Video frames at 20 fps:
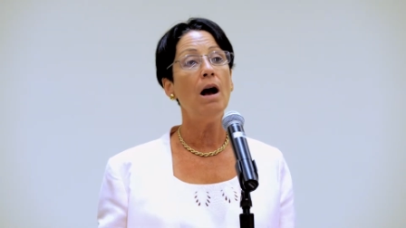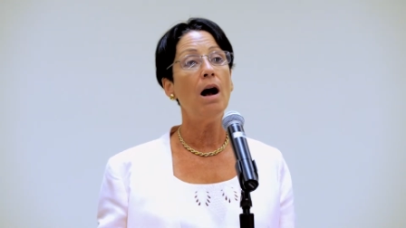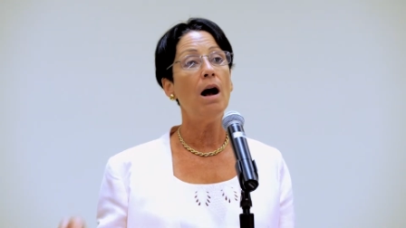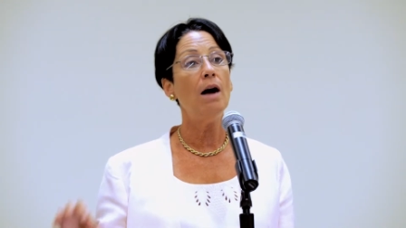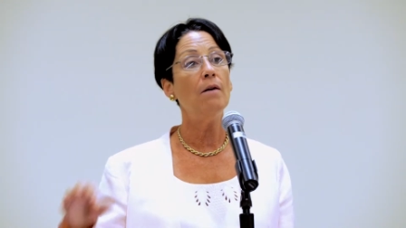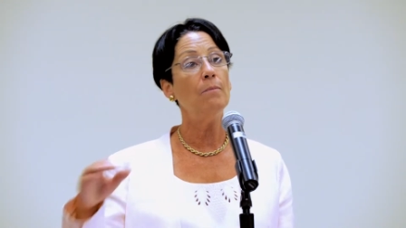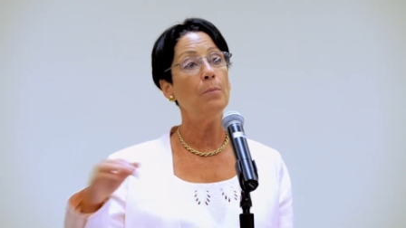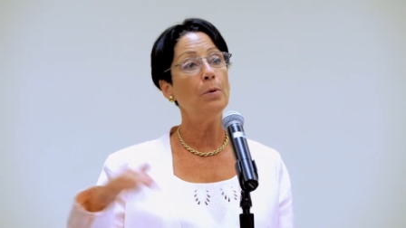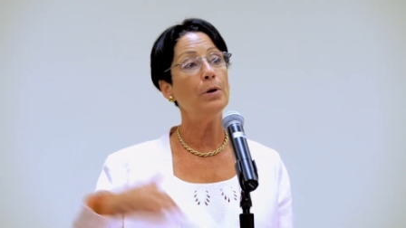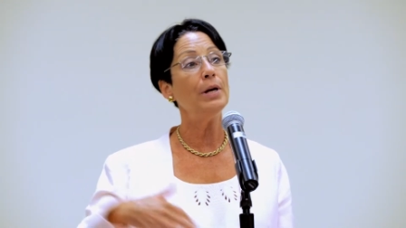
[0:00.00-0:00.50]

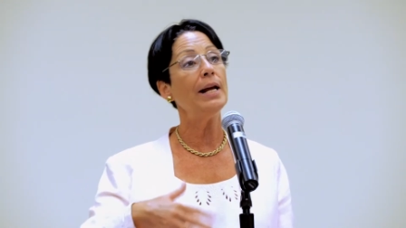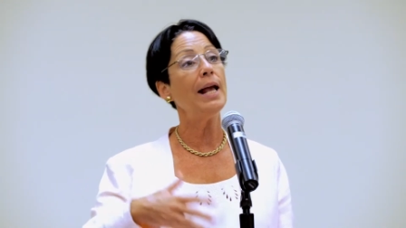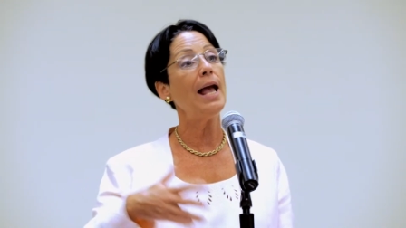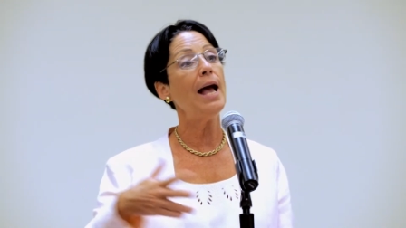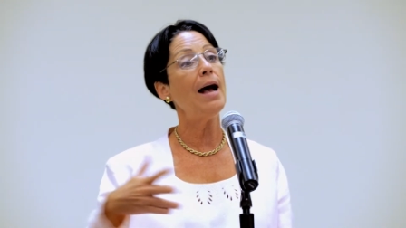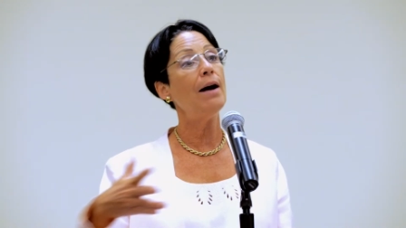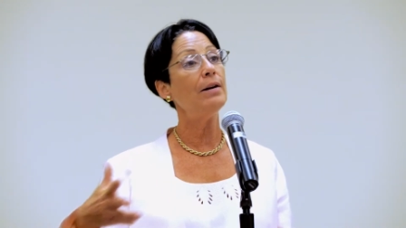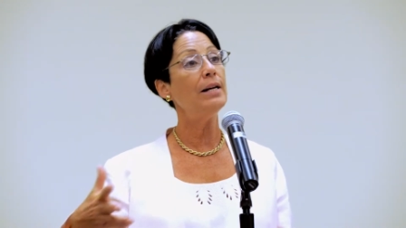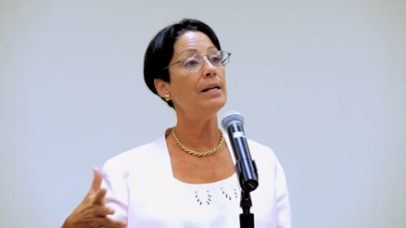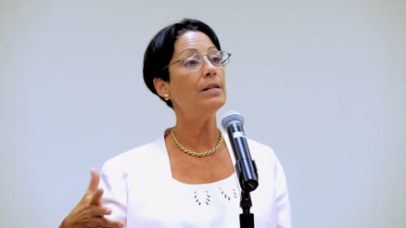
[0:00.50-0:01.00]
of putting
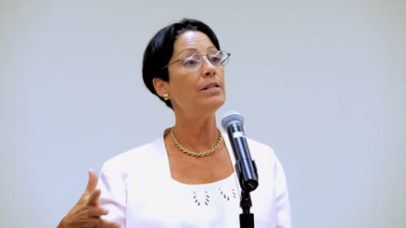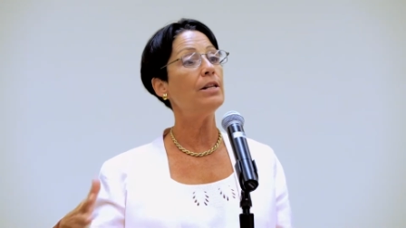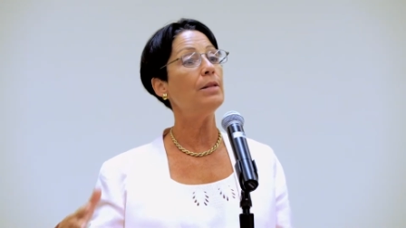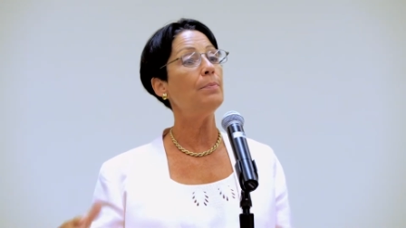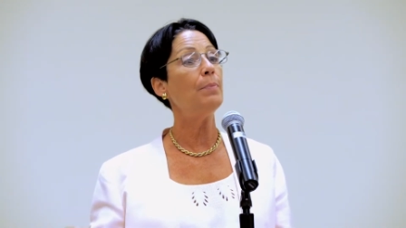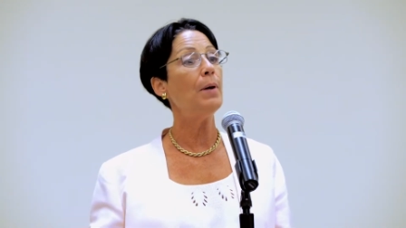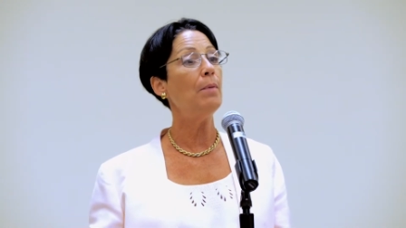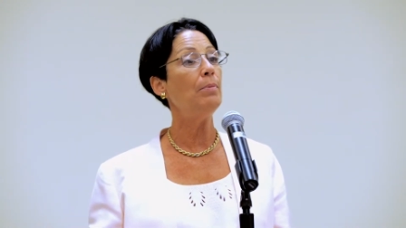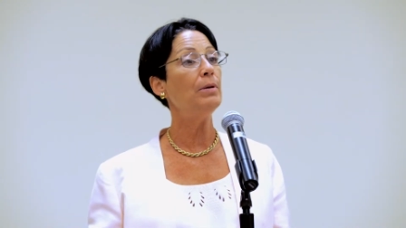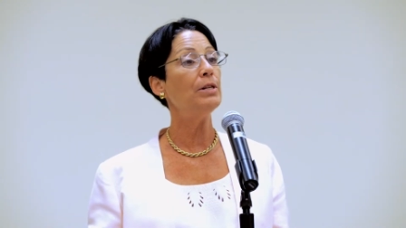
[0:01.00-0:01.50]
out into the
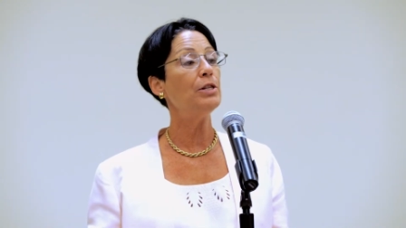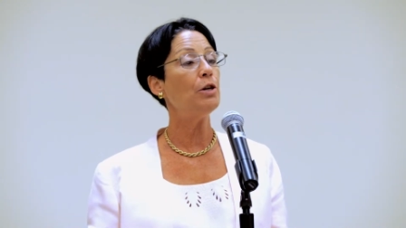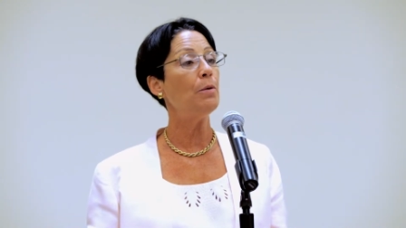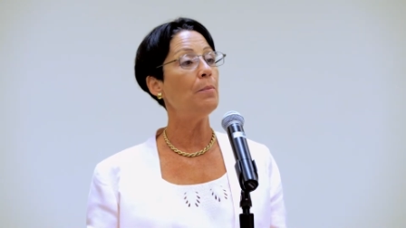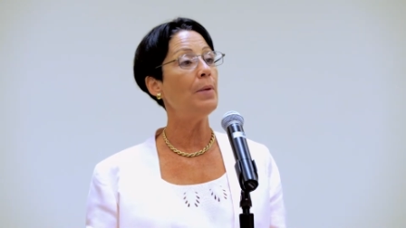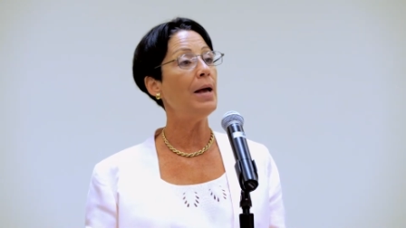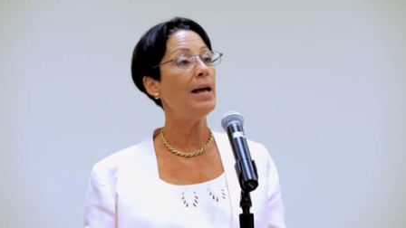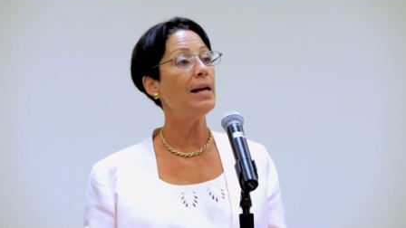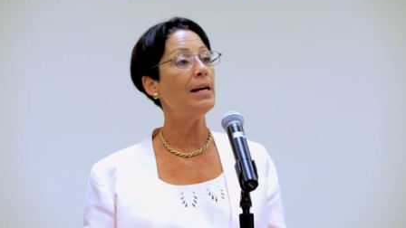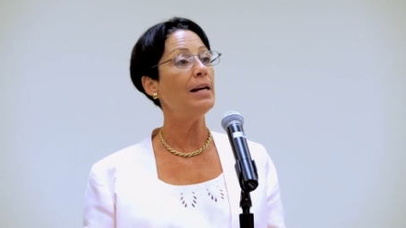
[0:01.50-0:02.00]
public
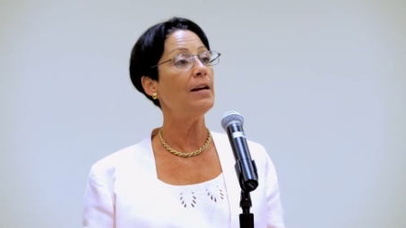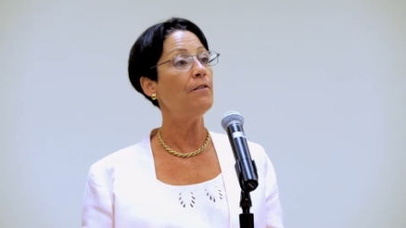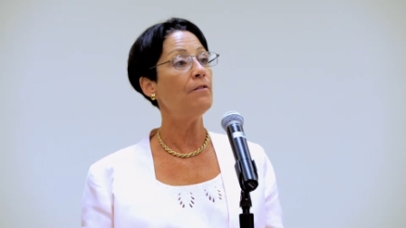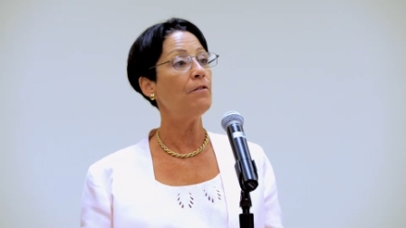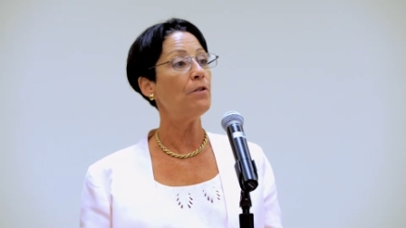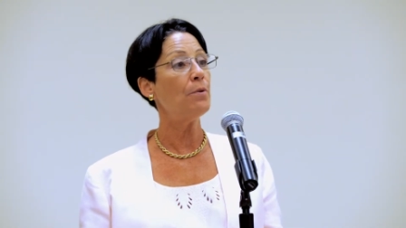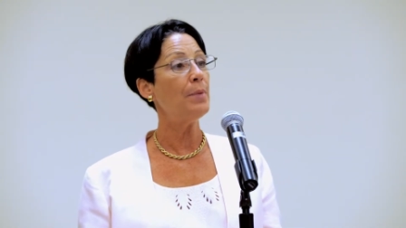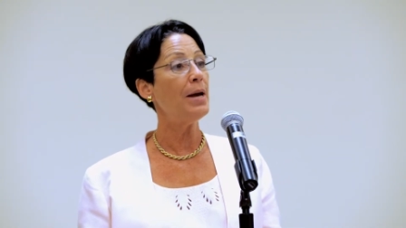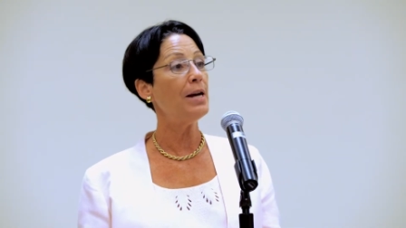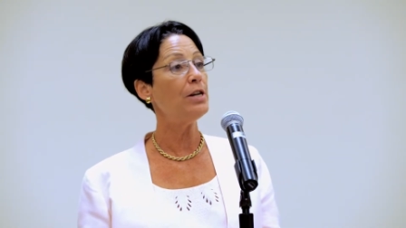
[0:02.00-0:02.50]
domain
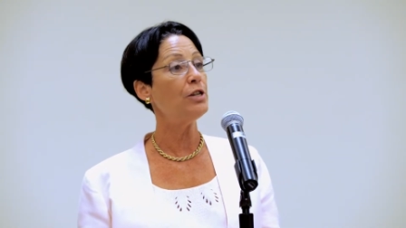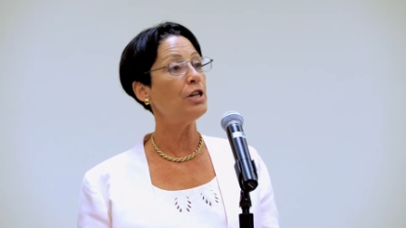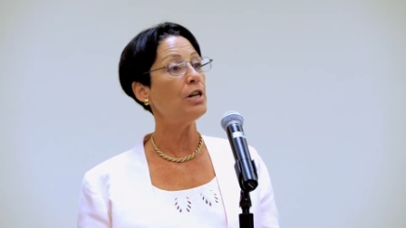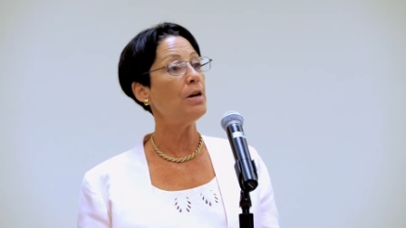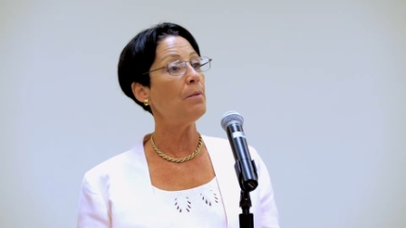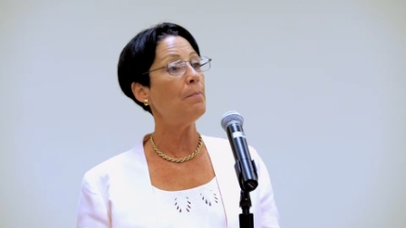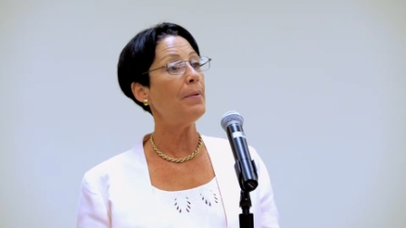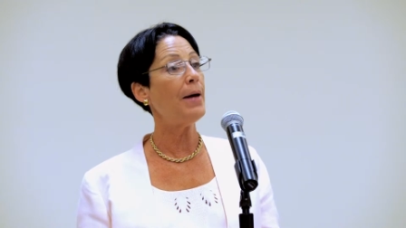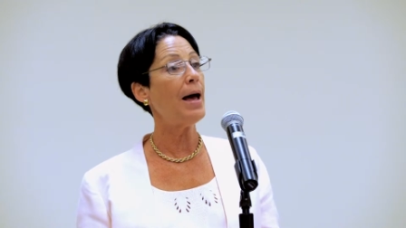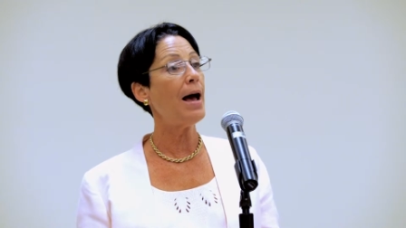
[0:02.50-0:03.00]
information
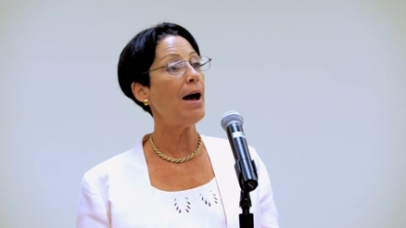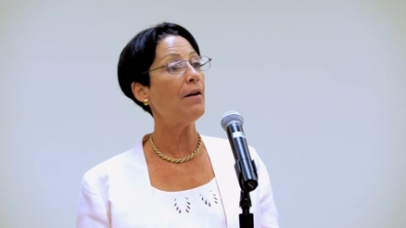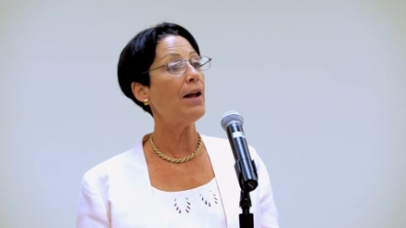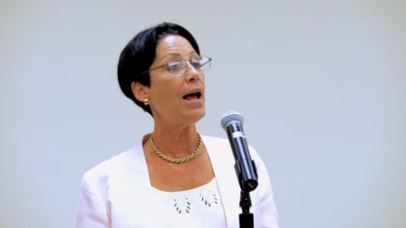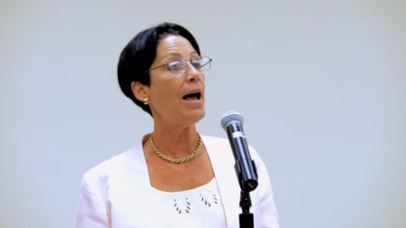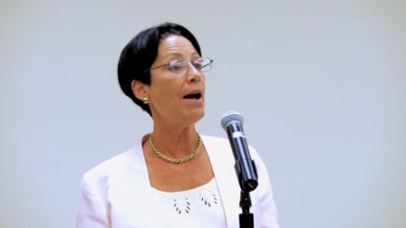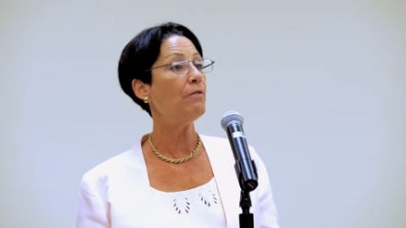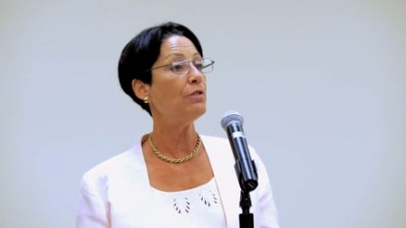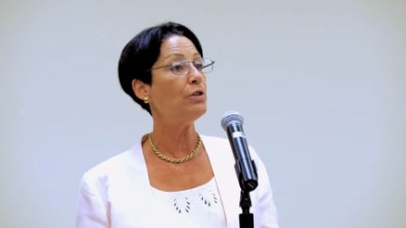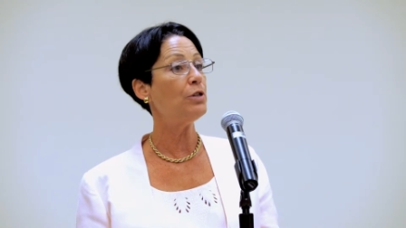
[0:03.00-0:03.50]
about
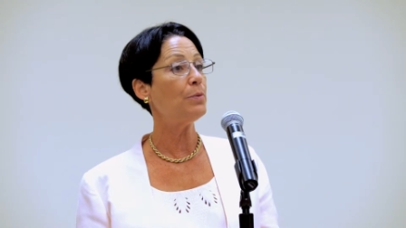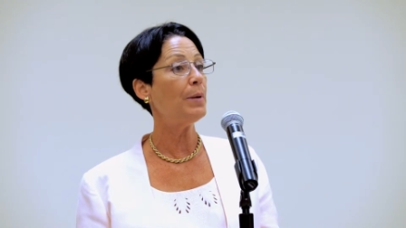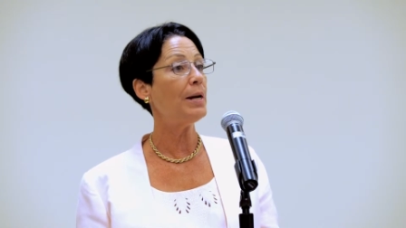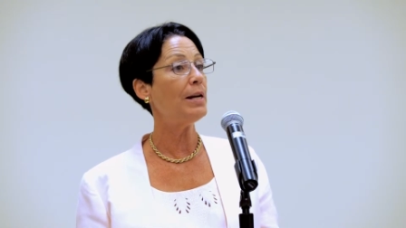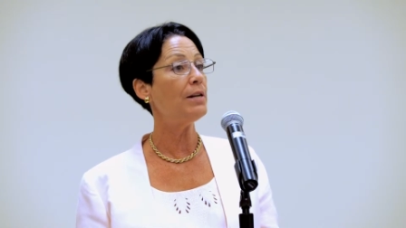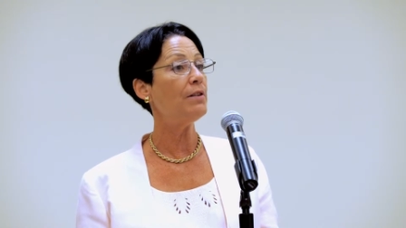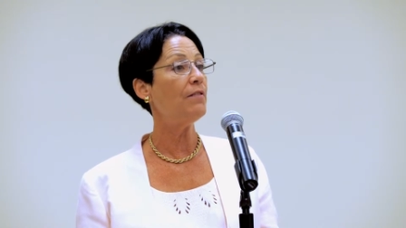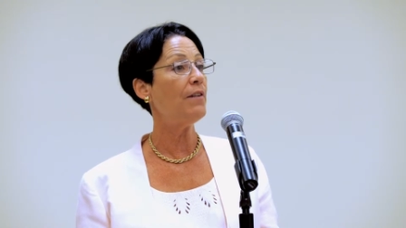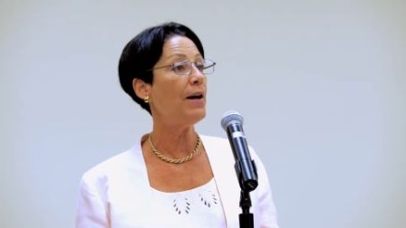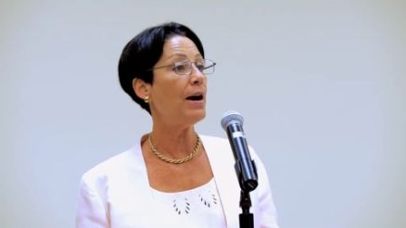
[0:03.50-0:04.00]
average
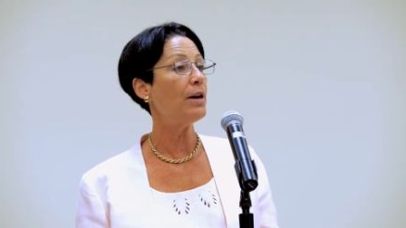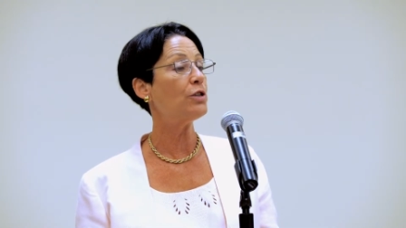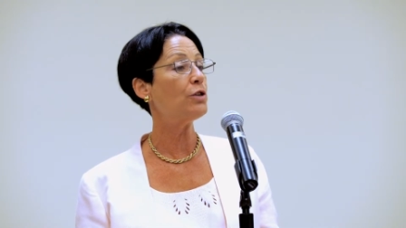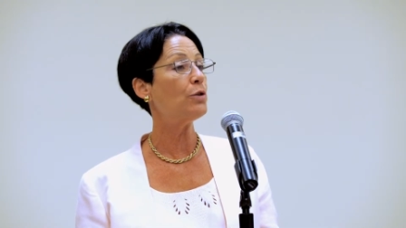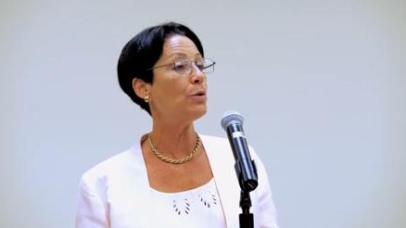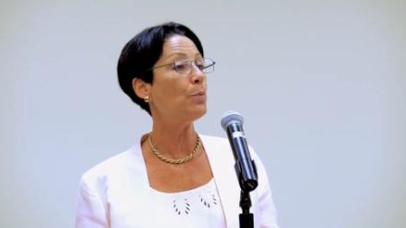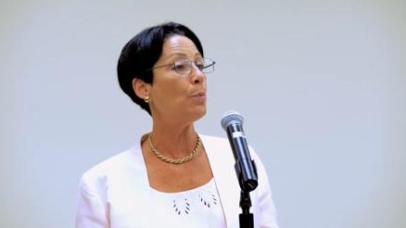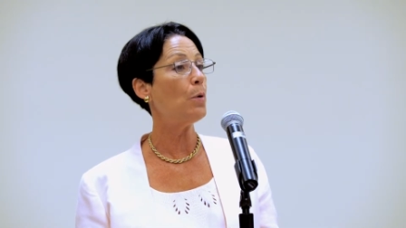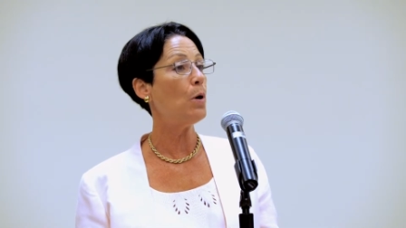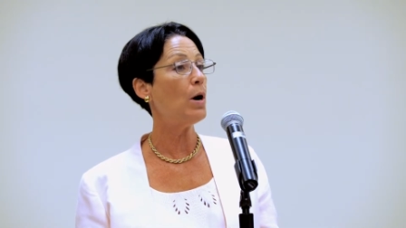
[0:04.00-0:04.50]

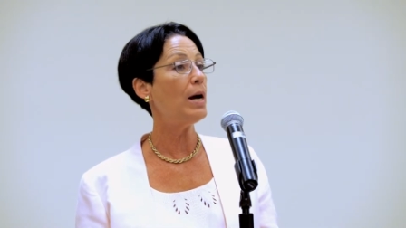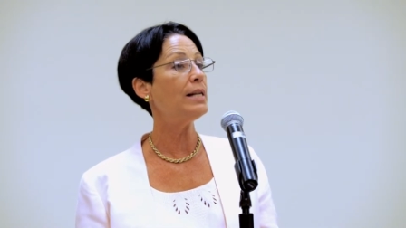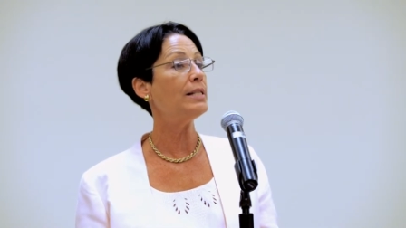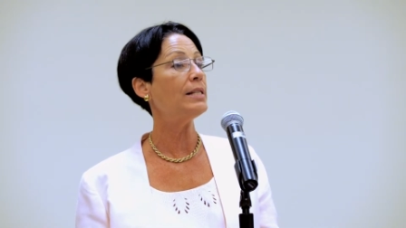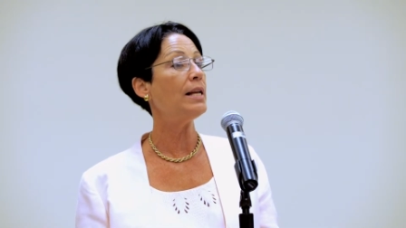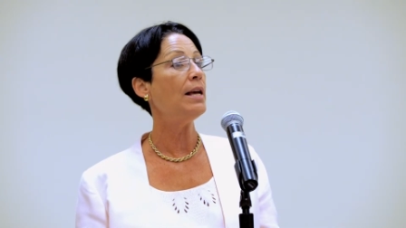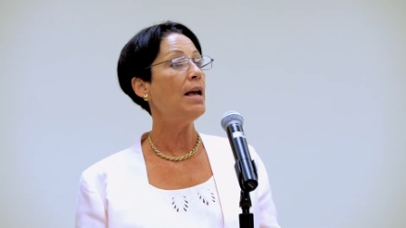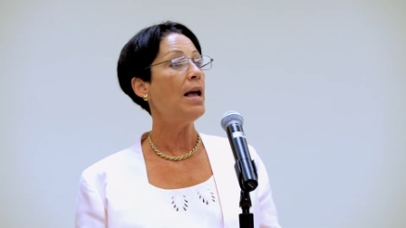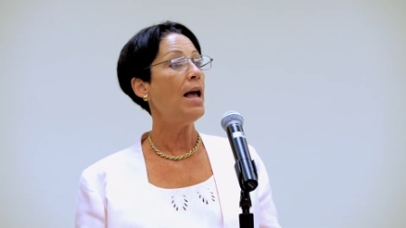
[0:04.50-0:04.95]
manufacturer price